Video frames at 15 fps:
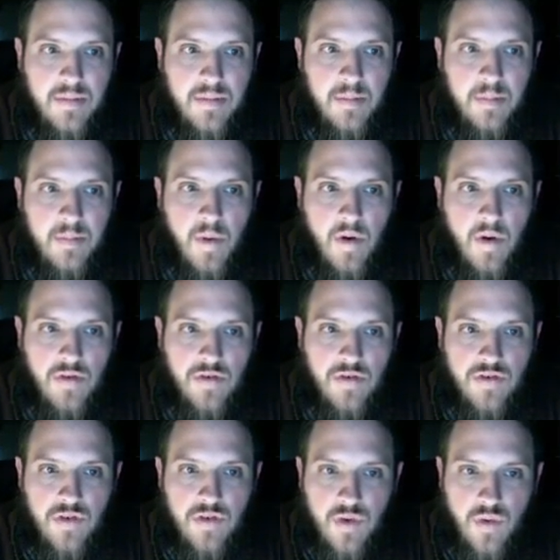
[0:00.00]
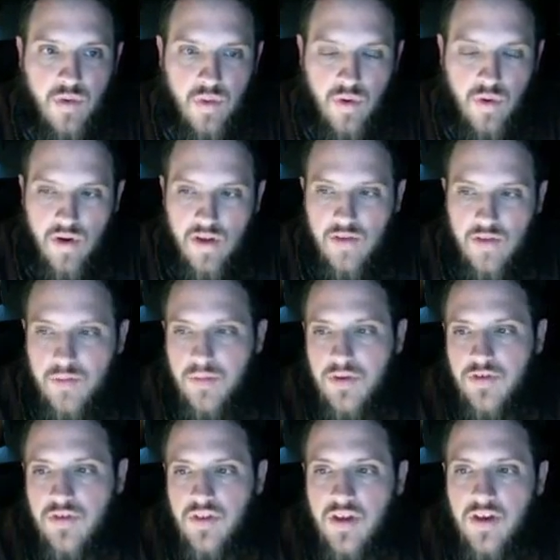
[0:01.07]
Mars's core has
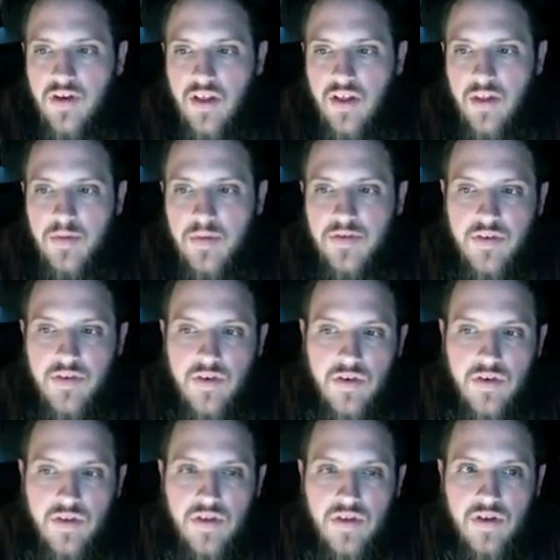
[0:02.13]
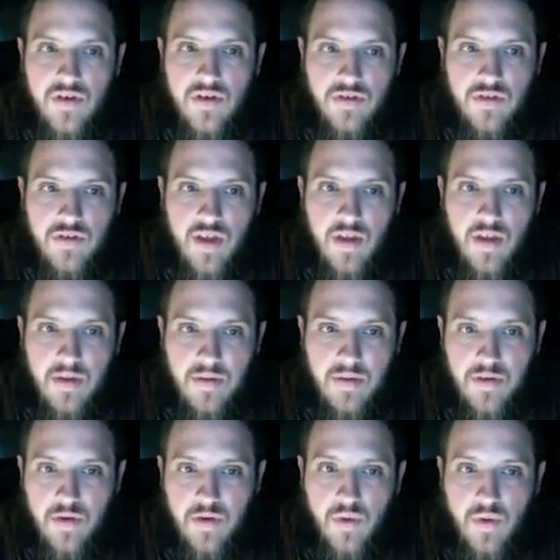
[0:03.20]
much lighter elements than Earth. Earth's
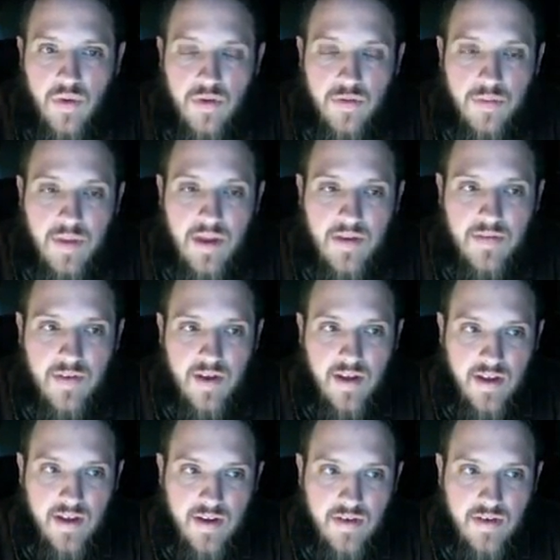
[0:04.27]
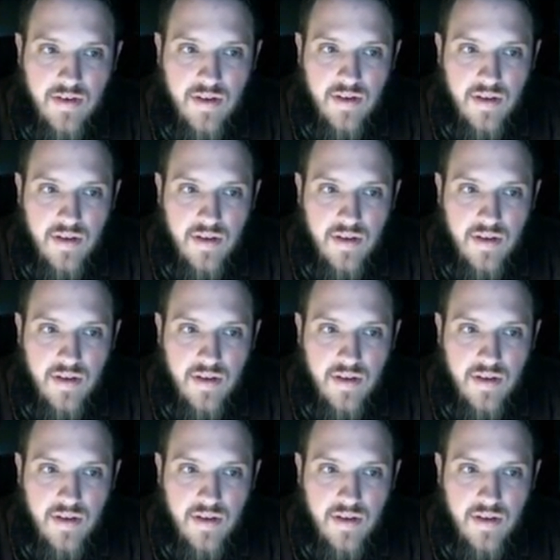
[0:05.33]
core is made of iron.